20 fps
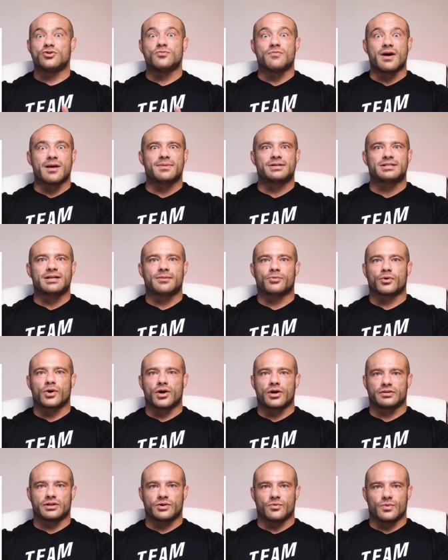you might be
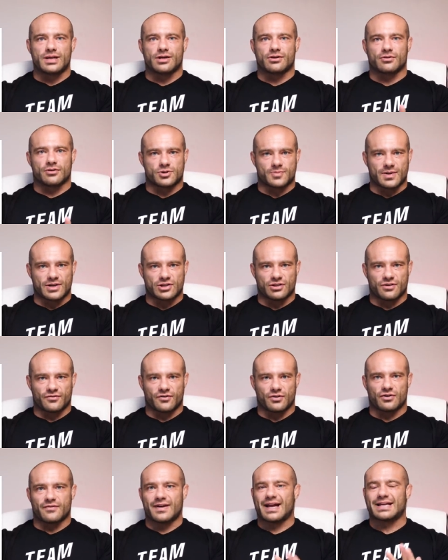temporarily weaker, especially if
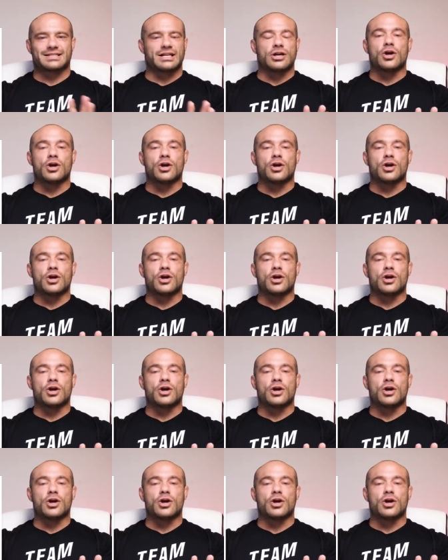you're advanced.